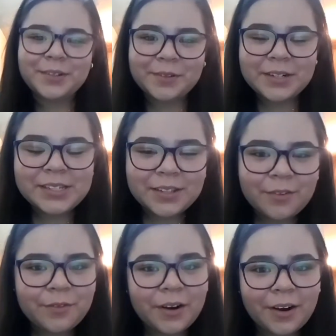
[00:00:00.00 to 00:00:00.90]
course
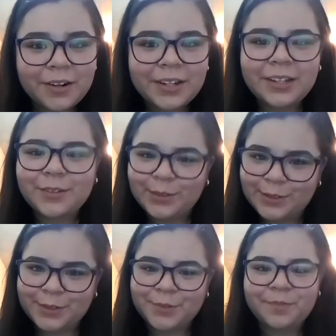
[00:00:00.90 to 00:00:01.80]
of art and
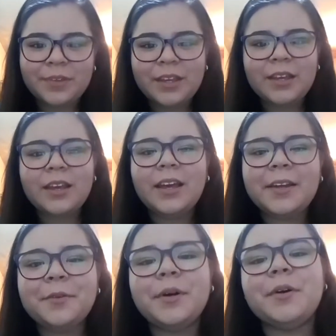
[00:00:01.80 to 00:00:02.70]
culture.
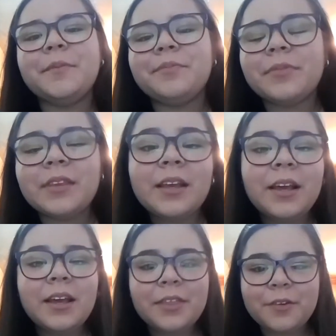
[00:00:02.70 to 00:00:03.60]
And
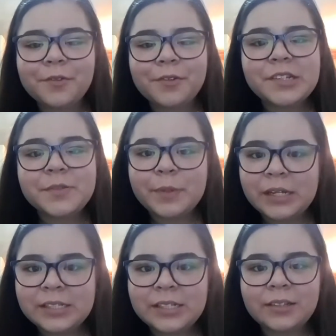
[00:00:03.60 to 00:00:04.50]
the first
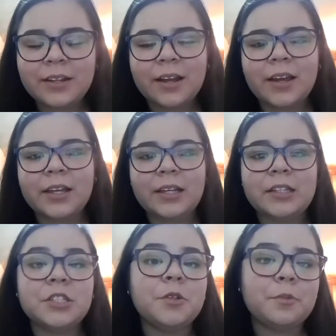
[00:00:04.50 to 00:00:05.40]
painting that I
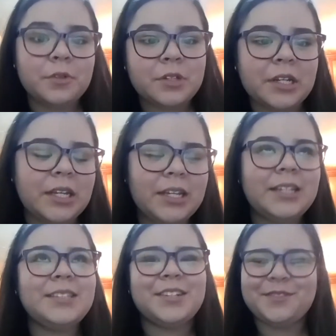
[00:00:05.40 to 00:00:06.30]

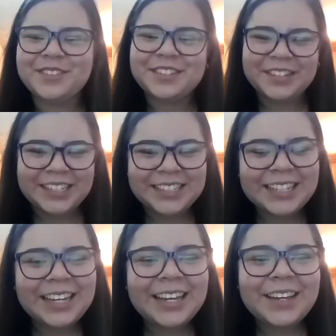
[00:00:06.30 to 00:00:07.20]
interpreted
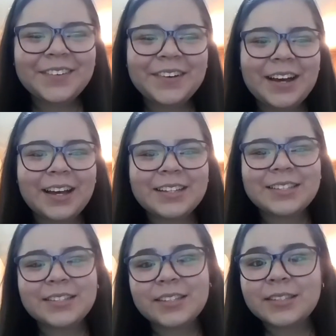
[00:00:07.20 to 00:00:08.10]

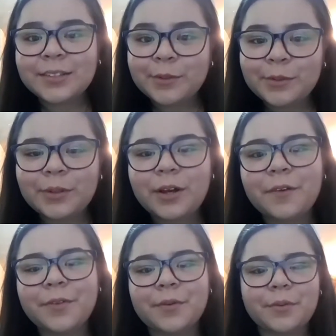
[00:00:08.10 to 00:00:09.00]
was The Soul
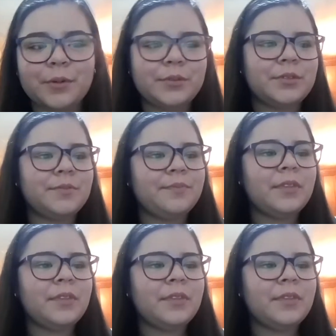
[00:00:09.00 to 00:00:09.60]
of the Rose.